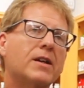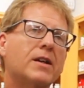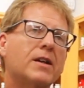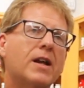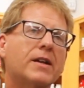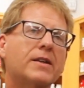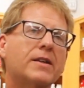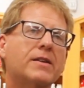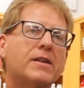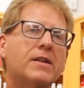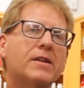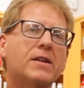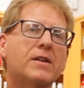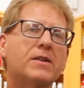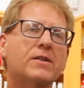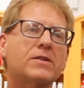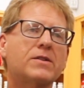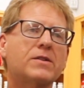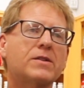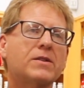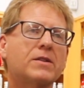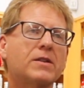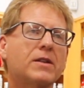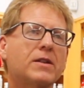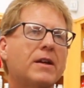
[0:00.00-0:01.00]
like
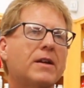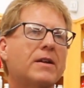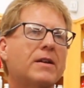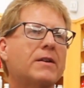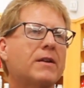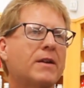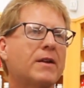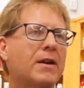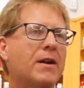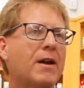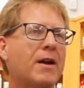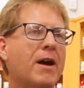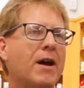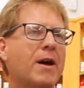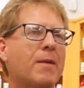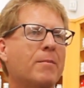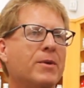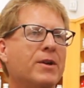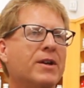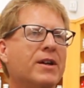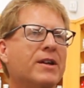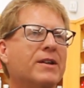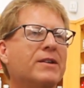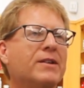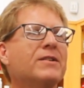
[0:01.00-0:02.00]
this, I'm
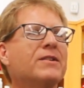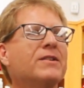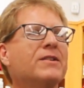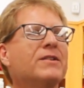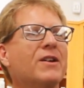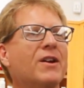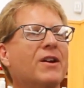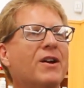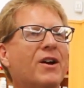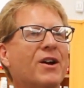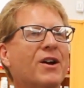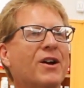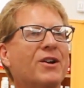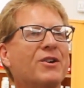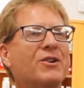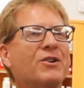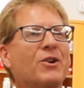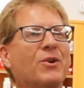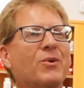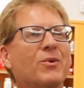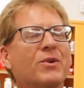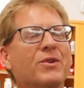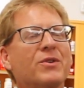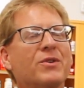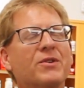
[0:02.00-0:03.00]
it.
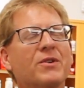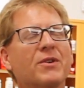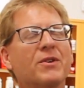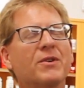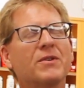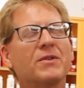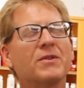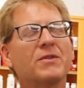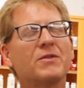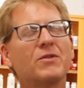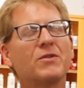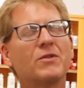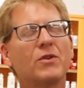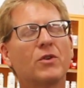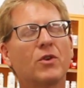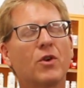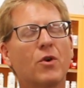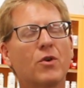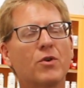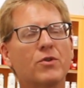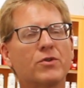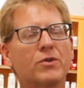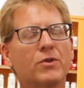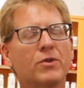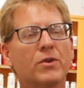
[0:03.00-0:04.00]
With the
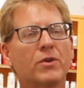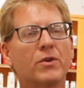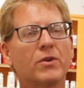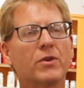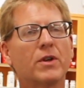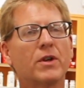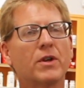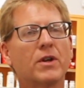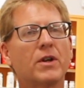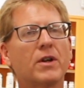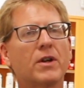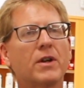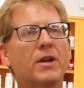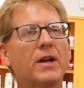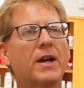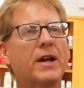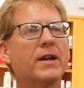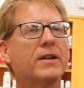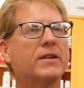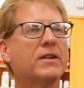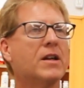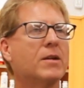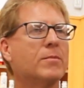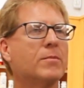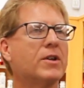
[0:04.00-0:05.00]
larger
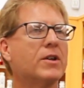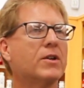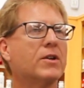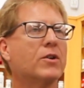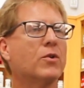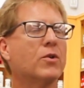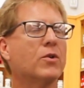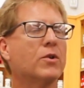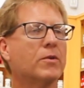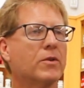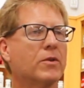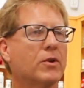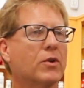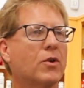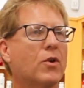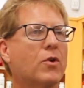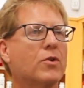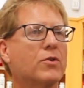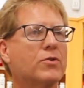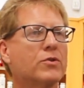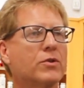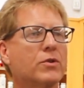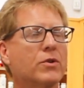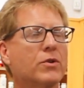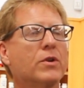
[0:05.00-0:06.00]
academic or
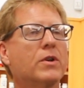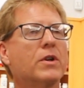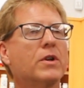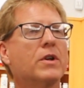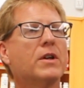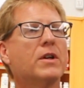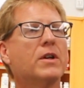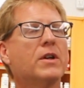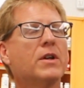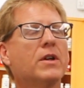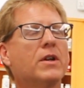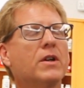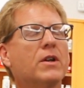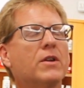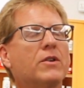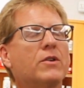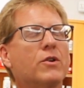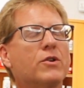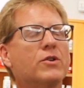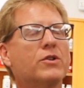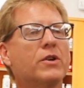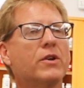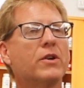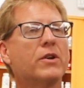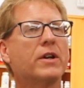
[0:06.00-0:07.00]
larger
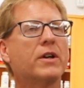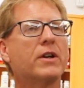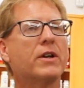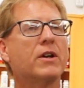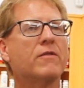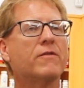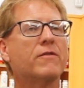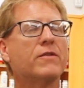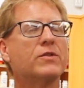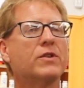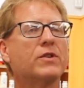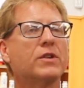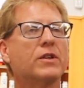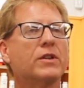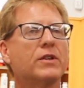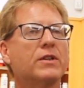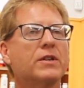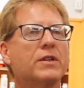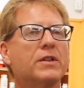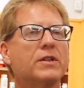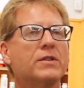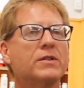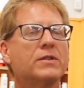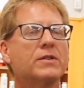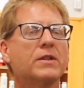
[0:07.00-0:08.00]
tertiary care
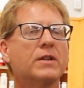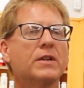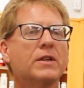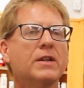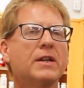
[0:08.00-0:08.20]
facilities,